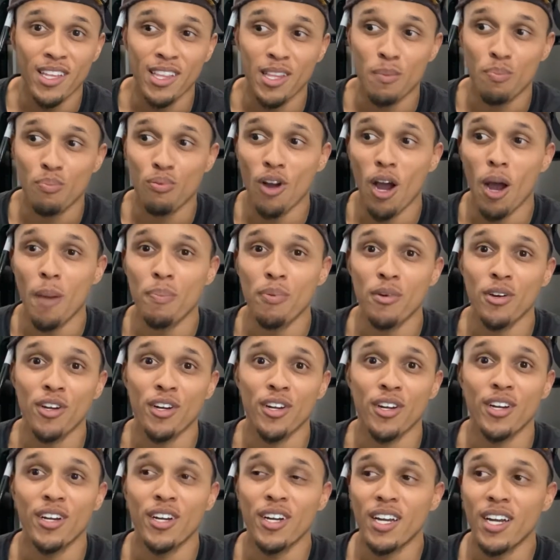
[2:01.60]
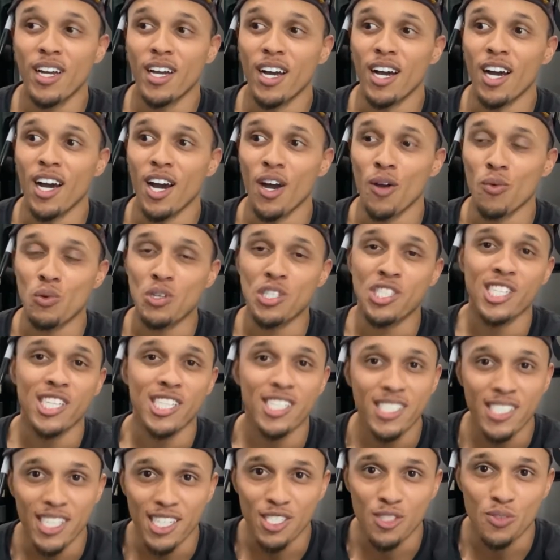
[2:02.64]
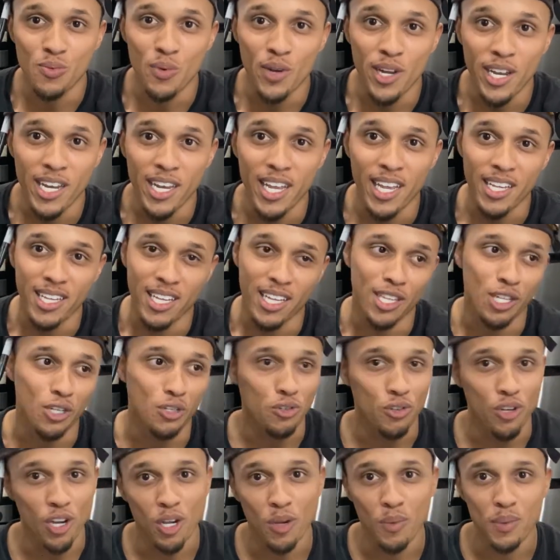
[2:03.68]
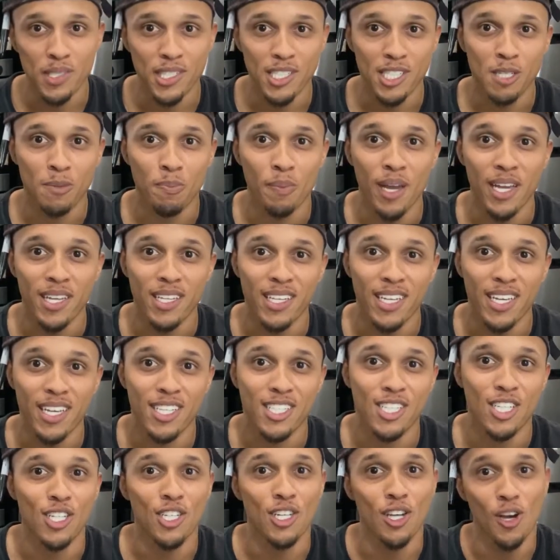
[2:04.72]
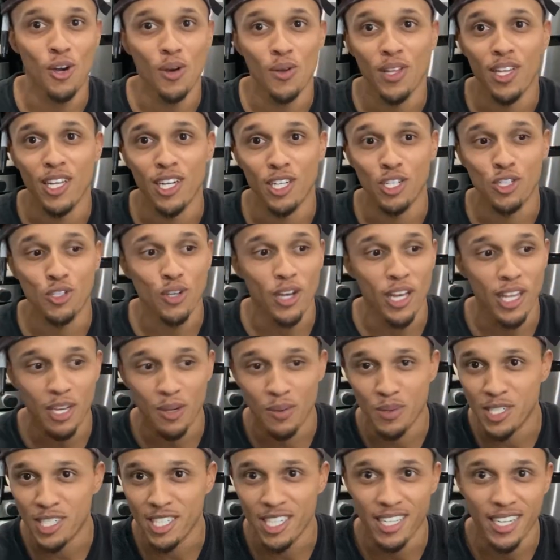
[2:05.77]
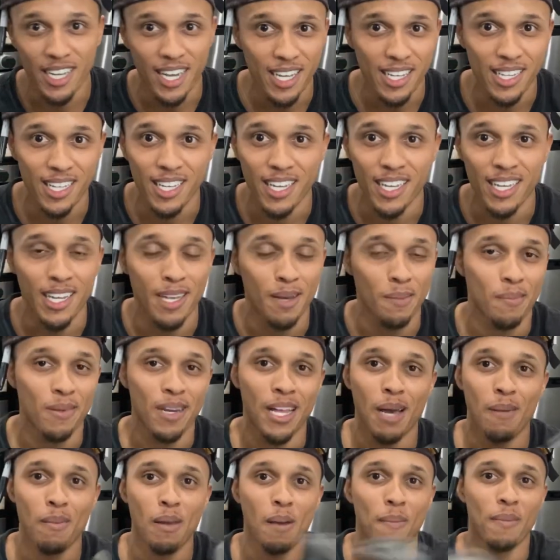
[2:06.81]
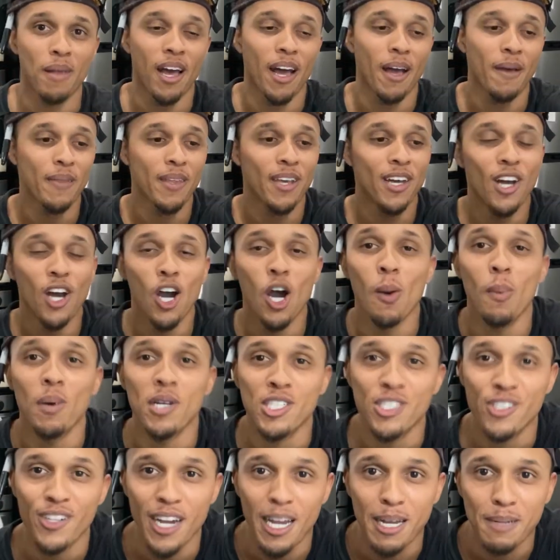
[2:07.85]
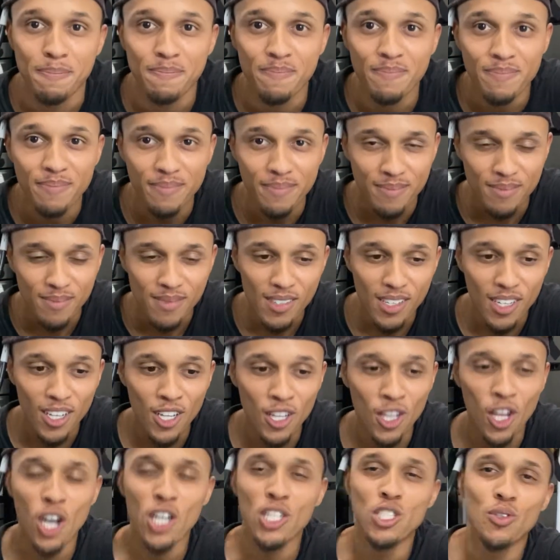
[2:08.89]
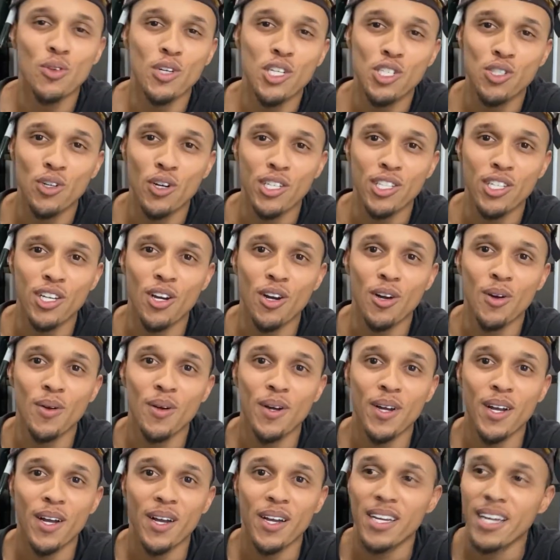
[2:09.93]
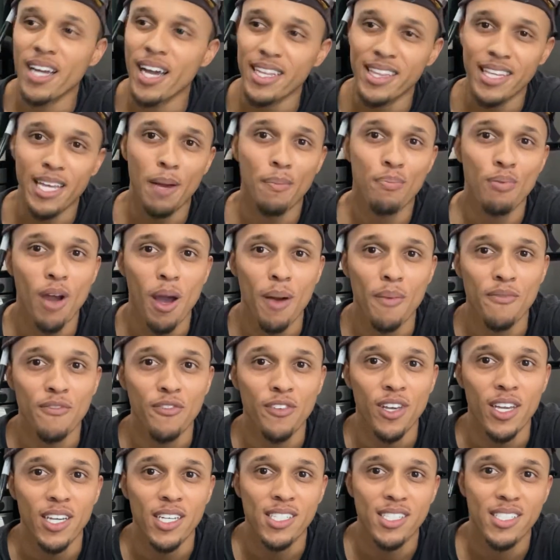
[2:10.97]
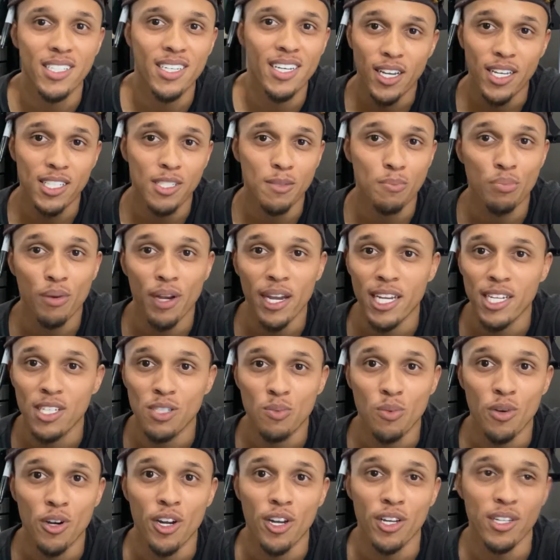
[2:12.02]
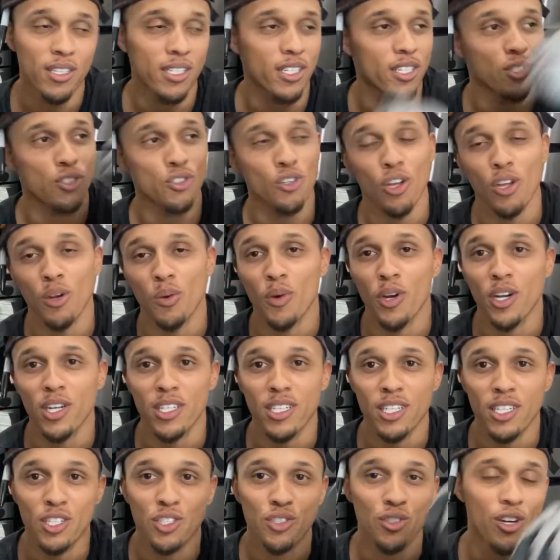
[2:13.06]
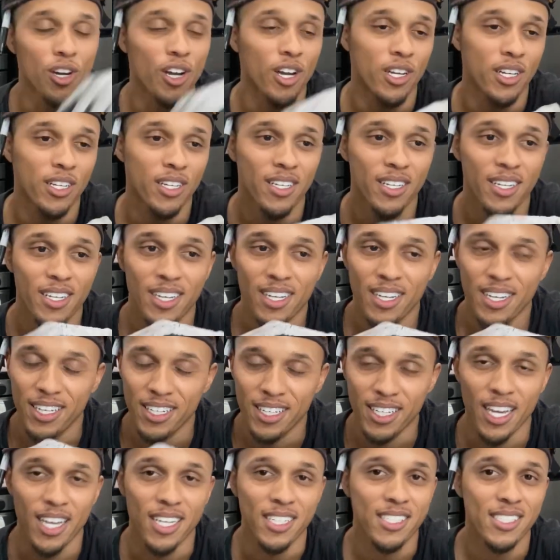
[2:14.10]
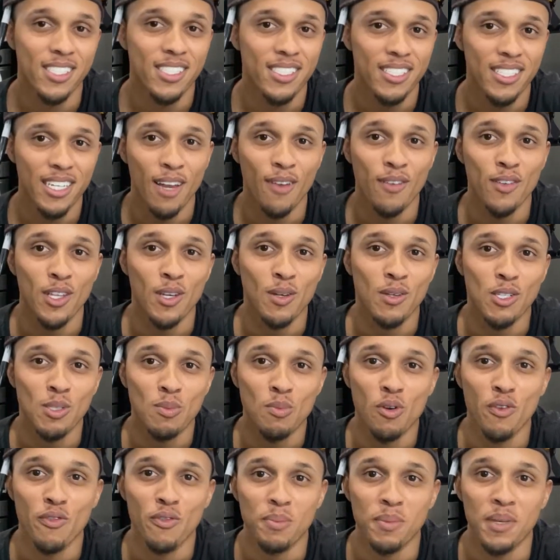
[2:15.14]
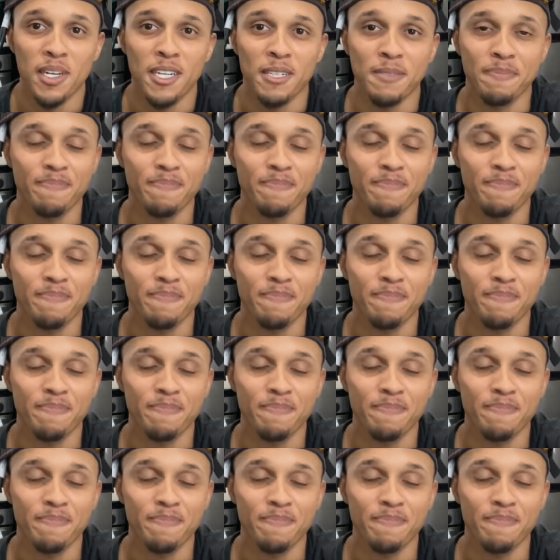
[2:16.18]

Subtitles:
the proper resistance reading that the truck was expecting to know that a trailer was connected, and blah blah blah, whole bunch of crap. Long story short though, got that problem fixed. Brakes worked, controller worked in the truck. Yes, everything was smooth from there.